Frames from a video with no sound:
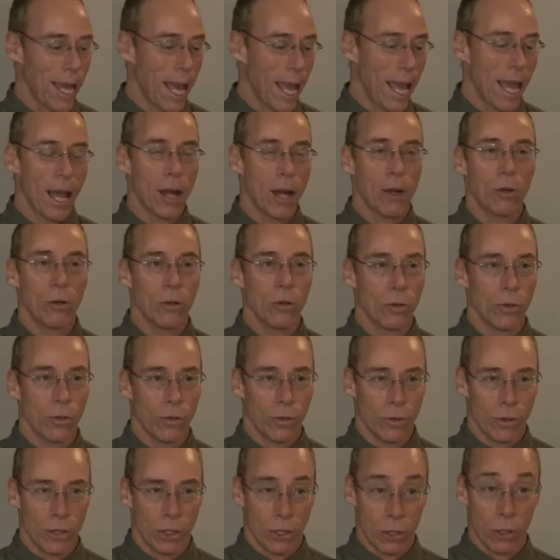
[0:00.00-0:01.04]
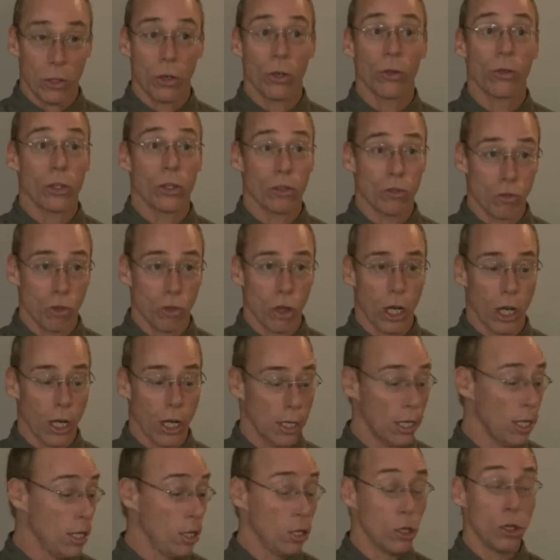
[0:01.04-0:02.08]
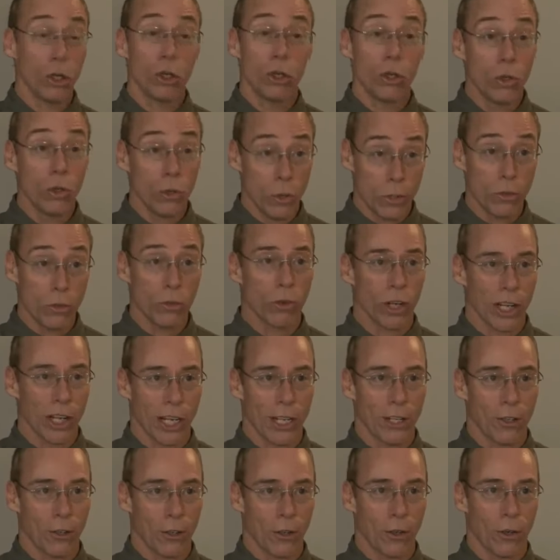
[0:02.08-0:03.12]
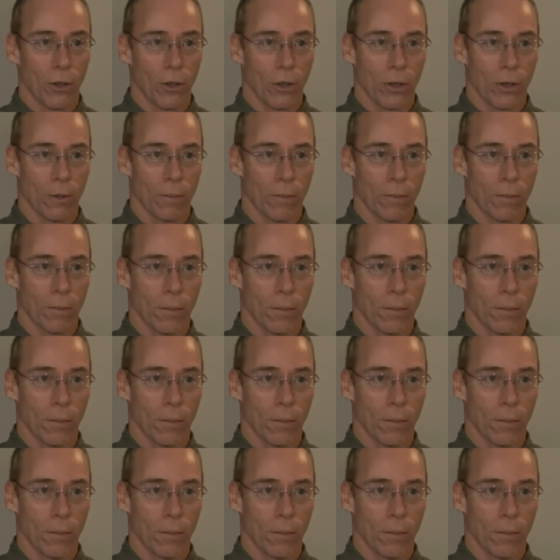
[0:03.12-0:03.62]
How the earth is run? Who is running earth?